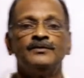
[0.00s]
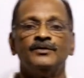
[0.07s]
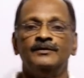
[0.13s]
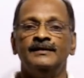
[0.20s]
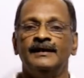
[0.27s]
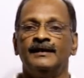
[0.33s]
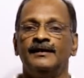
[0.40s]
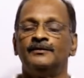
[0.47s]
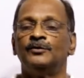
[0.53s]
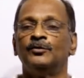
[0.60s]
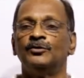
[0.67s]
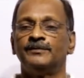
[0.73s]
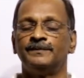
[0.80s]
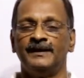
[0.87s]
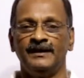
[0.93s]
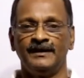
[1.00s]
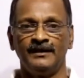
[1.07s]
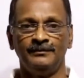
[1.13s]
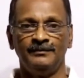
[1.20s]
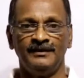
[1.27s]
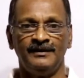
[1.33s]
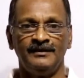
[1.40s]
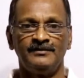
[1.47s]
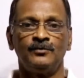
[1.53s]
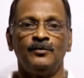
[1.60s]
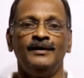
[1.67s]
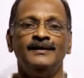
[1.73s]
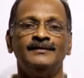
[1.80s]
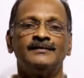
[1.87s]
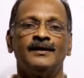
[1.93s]
So there are 2 spherical mirrors.
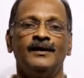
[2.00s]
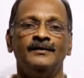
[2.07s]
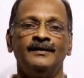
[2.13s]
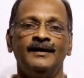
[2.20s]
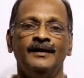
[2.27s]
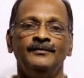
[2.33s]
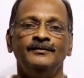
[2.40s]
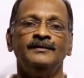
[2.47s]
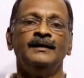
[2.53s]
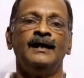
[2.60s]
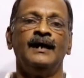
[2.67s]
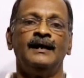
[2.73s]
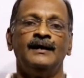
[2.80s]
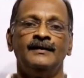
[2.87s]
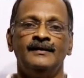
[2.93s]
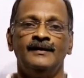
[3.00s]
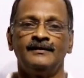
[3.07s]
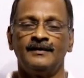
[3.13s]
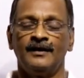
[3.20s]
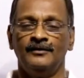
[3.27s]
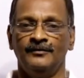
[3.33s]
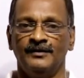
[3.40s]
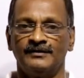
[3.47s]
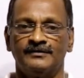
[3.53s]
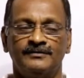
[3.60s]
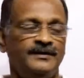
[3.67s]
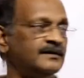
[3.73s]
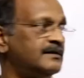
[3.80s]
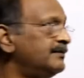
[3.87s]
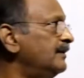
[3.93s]
One is concave, another is convex.
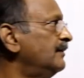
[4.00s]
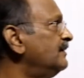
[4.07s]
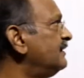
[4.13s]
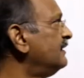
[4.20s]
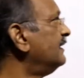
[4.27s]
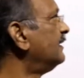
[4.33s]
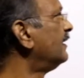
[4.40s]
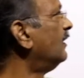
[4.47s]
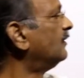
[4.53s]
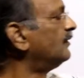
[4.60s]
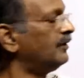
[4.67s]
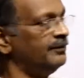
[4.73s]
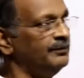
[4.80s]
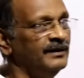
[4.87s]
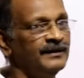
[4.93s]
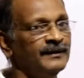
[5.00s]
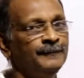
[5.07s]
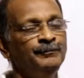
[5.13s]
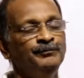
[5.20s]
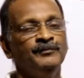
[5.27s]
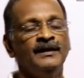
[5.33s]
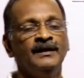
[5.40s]
First we will see concave mirror.